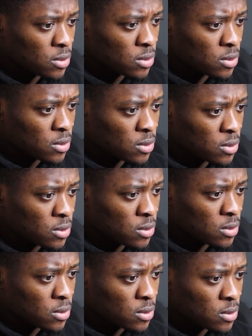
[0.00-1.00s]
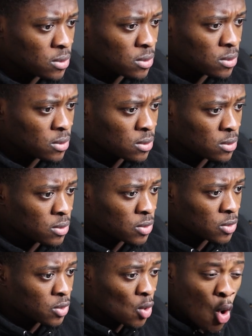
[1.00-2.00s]

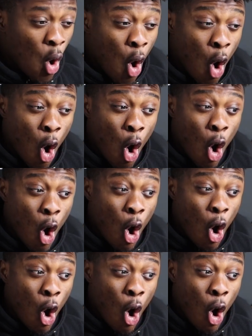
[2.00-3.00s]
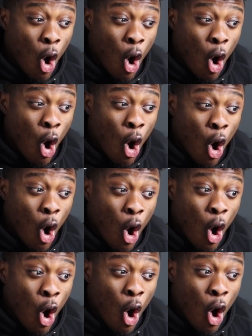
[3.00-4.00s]

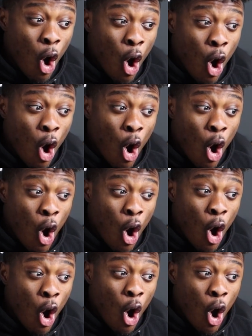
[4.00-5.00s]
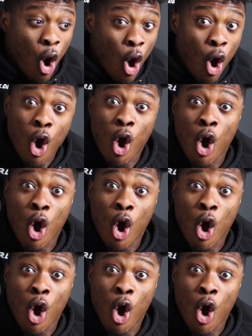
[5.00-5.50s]
(no one is talking)